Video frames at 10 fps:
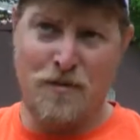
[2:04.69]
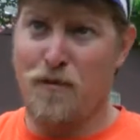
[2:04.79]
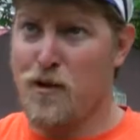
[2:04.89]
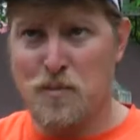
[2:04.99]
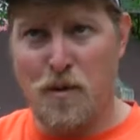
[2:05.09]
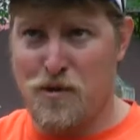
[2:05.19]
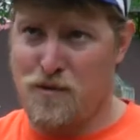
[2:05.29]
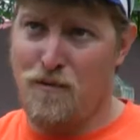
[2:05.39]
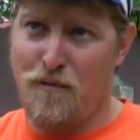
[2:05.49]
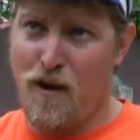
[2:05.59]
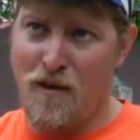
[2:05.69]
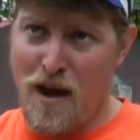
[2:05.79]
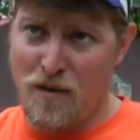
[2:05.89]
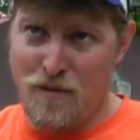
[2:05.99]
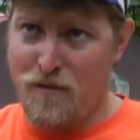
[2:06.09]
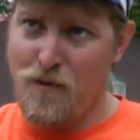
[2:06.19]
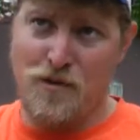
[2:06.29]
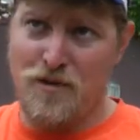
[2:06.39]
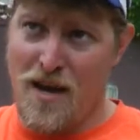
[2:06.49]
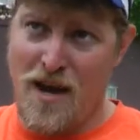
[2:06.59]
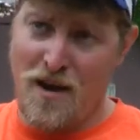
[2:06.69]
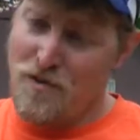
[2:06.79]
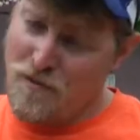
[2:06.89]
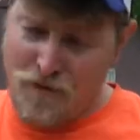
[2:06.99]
the first person to fall out the first day on the